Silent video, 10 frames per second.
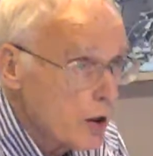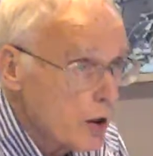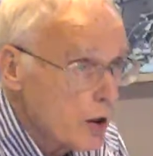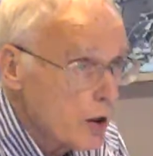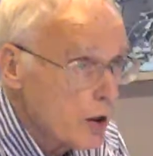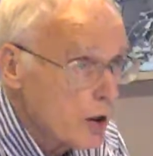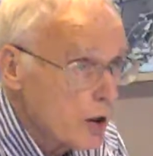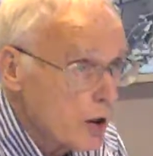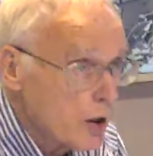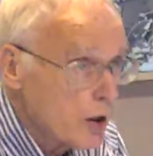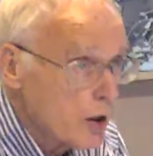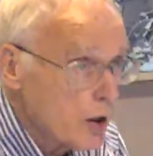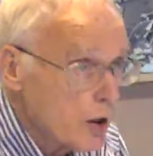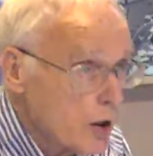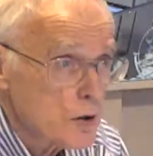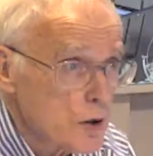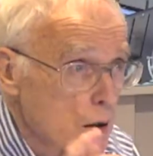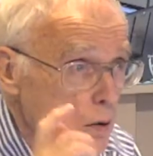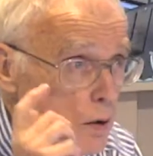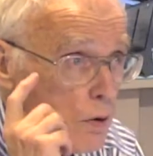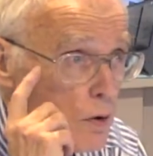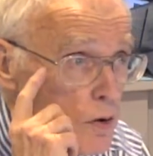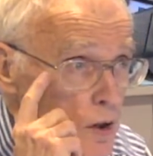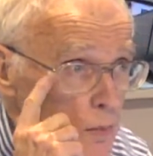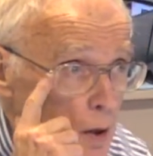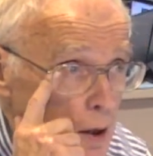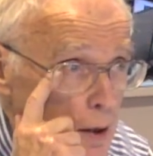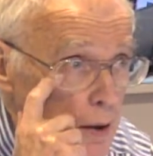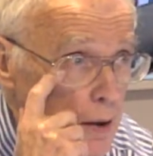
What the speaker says: Camera 4 looks down and you can see my